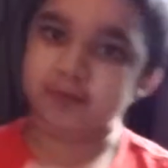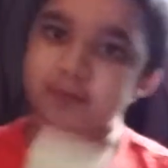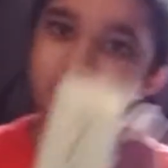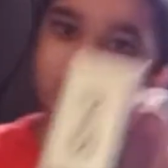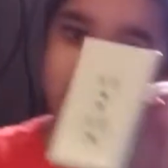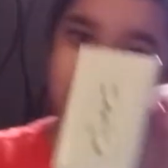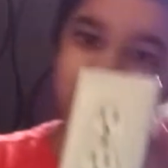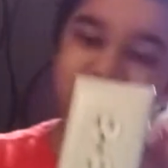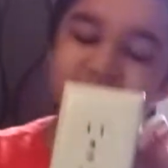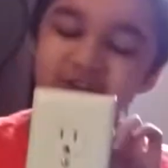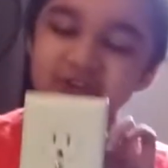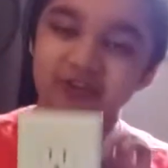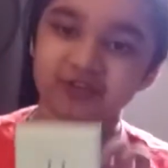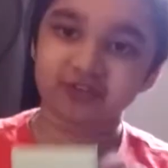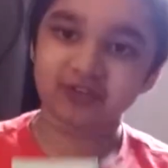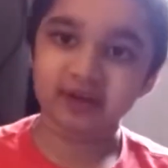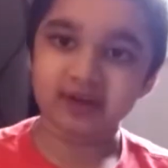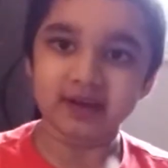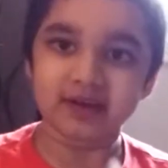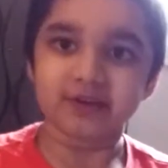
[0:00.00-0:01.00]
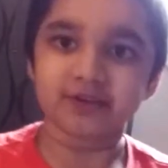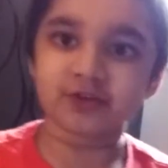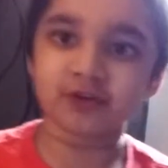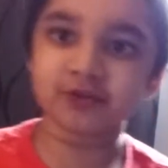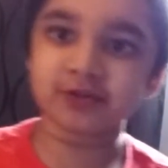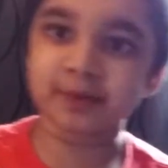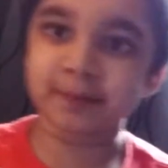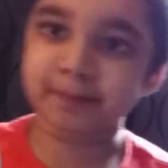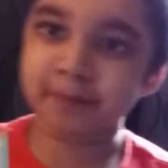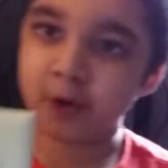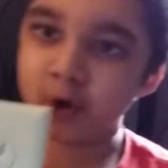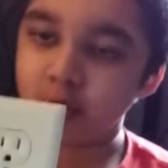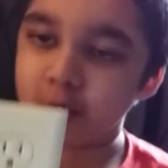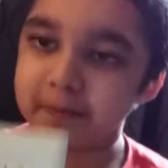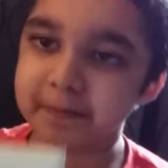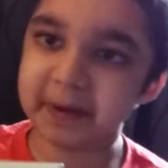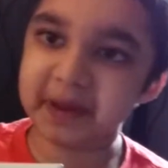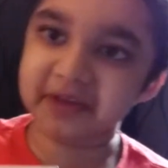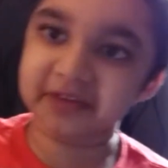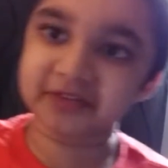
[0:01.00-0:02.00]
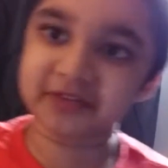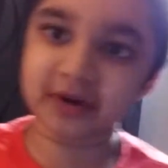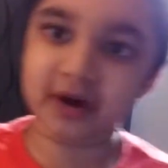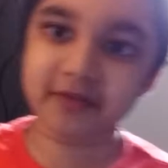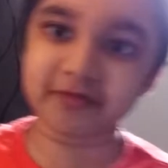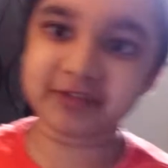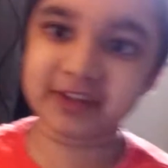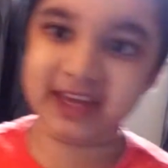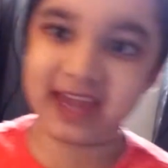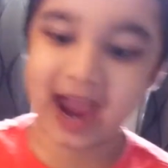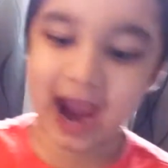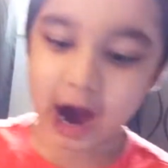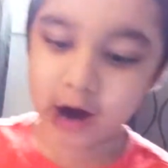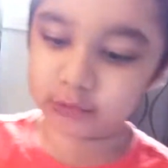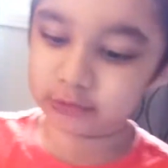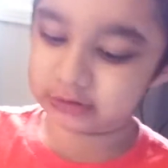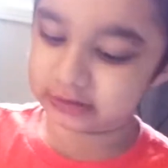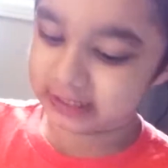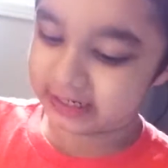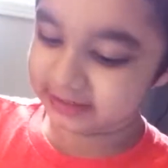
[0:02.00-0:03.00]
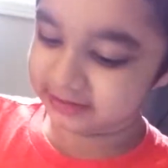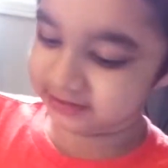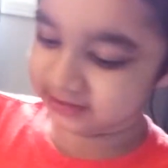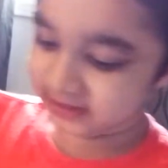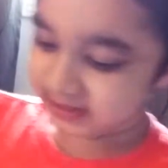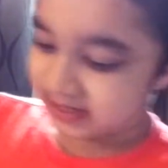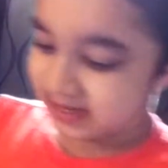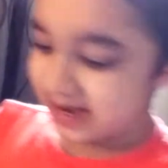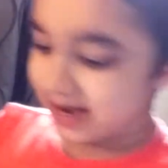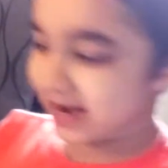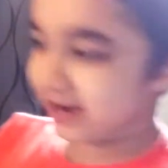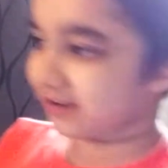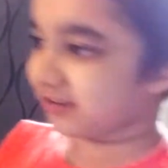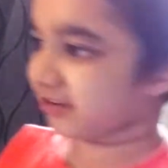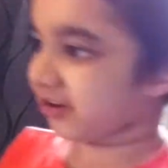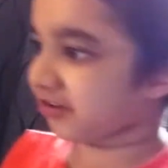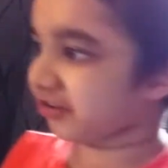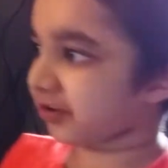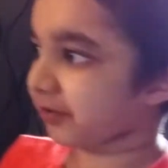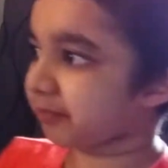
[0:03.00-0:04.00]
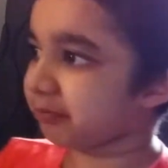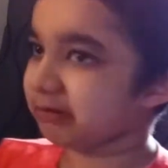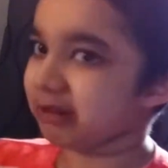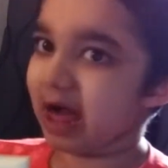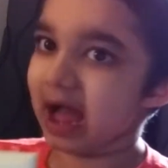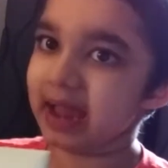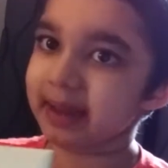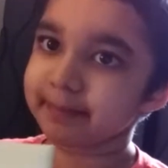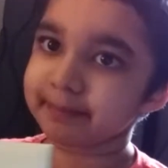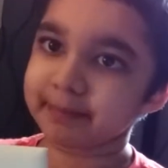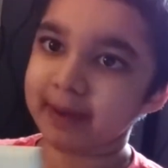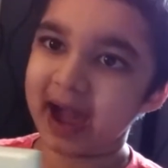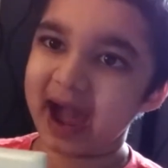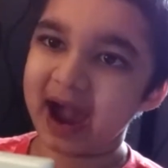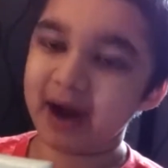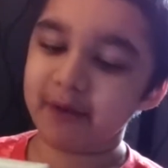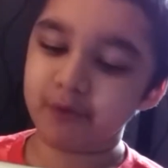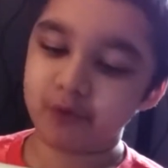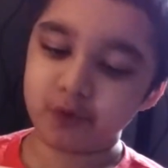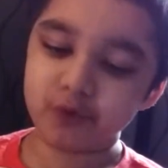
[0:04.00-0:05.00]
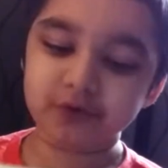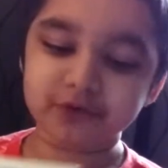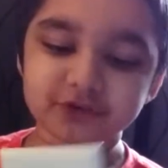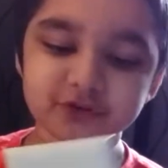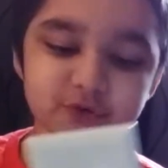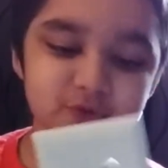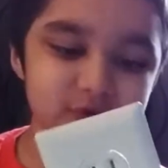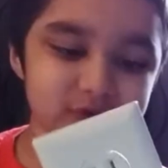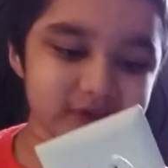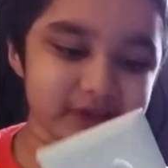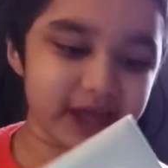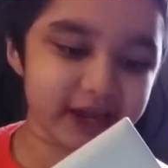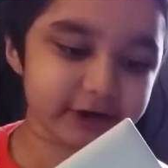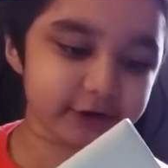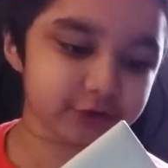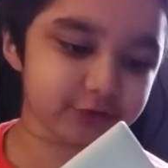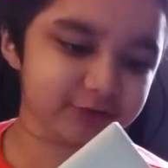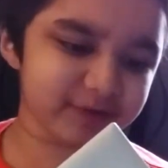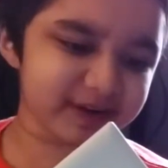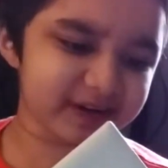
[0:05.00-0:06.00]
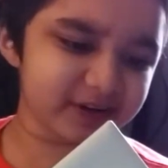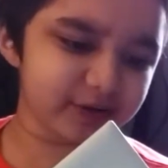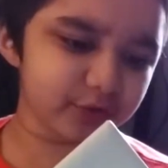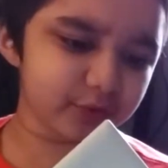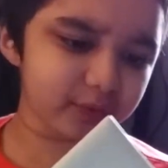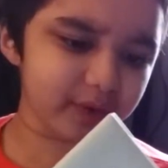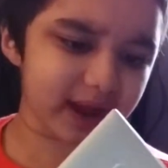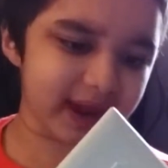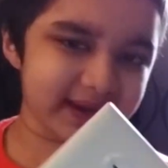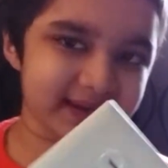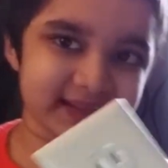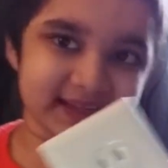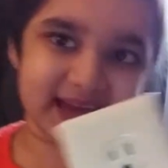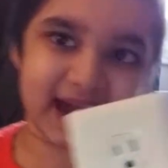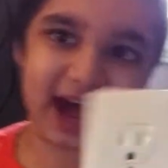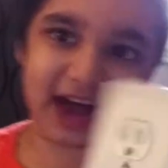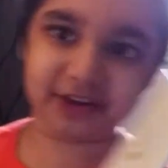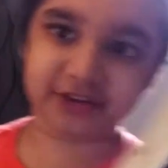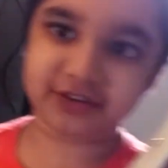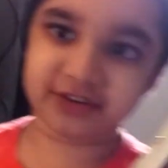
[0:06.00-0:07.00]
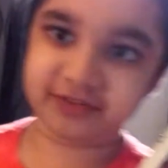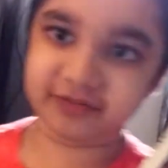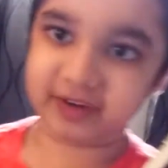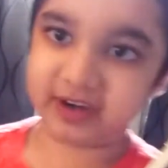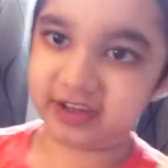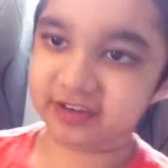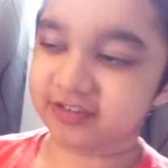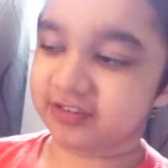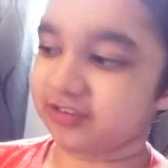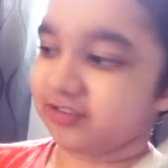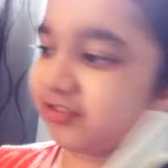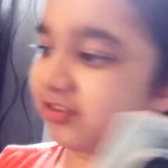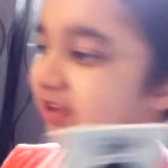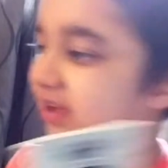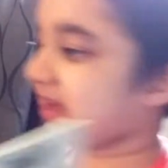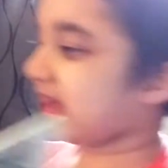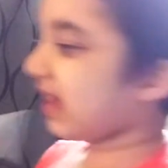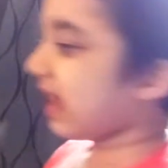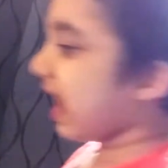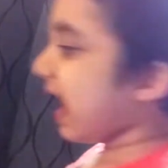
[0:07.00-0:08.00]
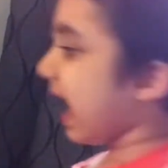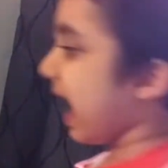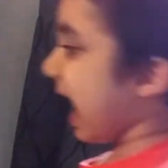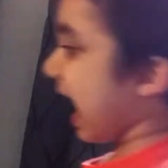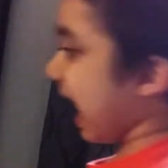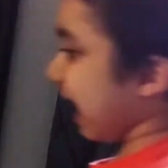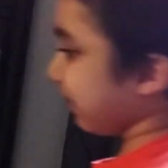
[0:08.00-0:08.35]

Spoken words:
purpose is. So, the purpose of the outlet is to supply power to electrical and gas devices. I